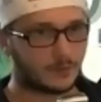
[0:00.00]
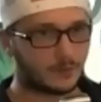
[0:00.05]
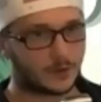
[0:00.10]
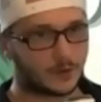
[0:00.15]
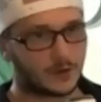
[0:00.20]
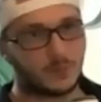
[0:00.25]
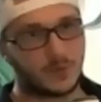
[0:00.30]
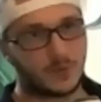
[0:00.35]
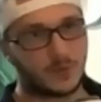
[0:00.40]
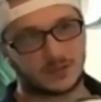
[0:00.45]

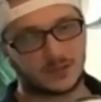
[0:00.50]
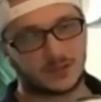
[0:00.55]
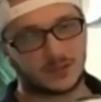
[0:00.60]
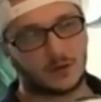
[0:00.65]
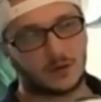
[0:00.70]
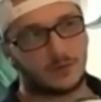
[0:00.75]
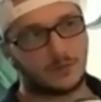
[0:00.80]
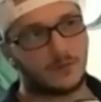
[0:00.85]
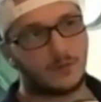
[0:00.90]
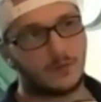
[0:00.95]
forgive
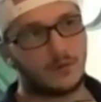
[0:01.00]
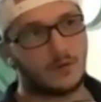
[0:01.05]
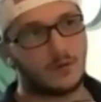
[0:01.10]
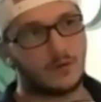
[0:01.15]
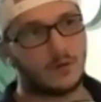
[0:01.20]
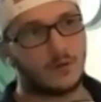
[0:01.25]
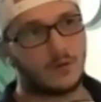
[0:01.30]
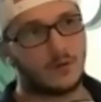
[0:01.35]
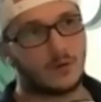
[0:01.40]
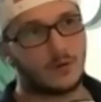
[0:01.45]
myself?
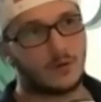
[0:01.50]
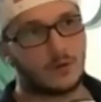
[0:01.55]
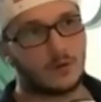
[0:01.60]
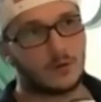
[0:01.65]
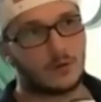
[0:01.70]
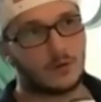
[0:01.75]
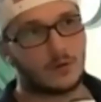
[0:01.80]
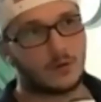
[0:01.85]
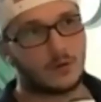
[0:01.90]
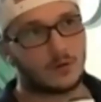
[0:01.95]

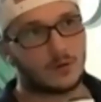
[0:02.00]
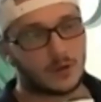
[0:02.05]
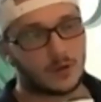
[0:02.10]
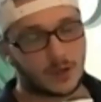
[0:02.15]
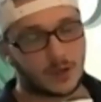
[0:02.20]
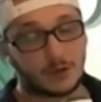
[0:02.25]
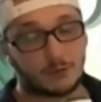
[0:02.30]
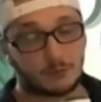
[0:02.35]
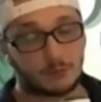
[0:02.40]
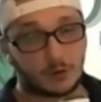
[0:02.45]

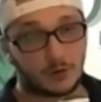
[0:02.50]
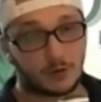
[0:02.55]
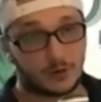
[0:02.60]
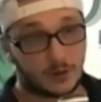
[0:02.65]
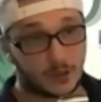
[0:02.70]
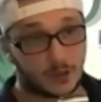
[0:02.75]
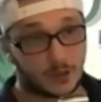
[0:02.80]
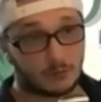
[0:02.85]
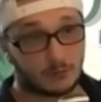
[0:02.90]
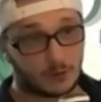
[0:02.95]
And he
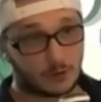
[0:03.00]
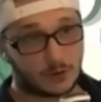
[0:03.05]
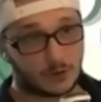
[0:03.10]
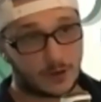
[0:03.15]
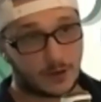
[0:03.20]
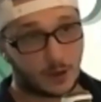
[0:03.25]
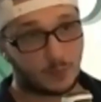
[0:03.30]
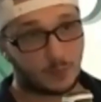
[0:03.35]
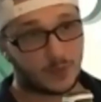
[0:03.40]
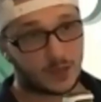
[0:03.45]
really, he really
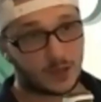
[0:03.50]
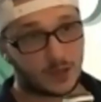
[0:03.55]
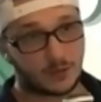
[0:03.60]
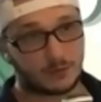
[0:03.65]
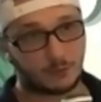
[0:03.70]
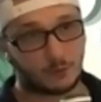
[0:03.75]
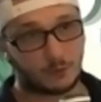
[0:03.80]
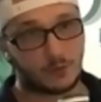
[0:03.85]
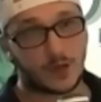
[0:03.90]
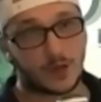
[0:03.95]
helped me get
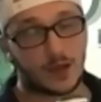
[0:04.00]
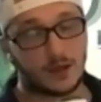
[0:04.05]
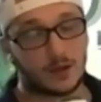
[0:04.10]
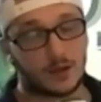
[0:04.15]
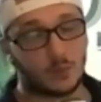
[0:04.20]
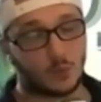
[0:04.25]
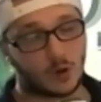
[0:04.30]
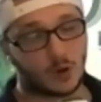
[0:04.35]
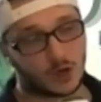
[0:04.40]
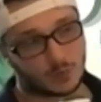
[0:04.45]
through that
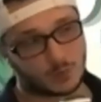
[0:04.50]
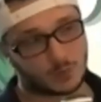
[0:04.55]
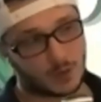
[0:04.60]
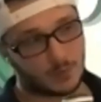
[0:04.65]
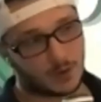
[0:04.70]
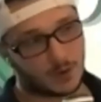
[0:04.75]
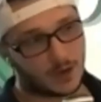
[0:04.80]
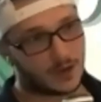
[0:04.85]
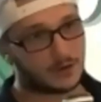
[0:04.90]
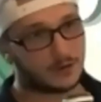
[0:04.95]
and wash my
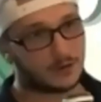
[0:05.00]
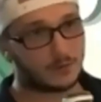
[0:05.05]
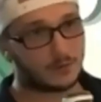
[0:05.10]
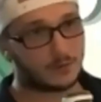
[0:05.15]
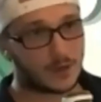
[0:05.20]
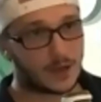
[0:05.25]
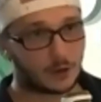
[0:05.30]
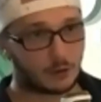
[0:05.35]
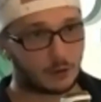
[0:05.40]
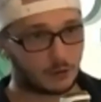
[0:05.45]
mind of
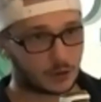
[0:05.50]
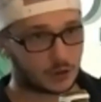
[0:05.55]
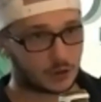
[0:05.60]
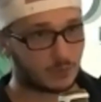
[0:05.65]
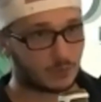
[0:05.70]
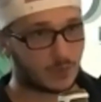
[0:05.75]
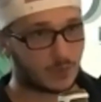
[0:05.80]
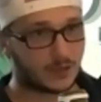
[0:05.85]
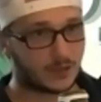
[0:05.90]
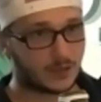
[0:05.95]
that
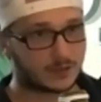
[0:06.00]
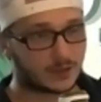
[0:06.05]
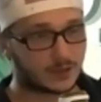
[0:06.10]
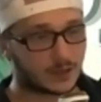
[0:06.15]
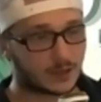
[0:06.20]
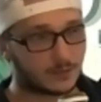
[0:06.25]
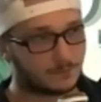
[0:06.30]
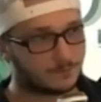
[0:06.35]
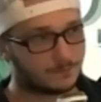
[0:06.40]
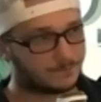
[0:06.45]
Christian mindset.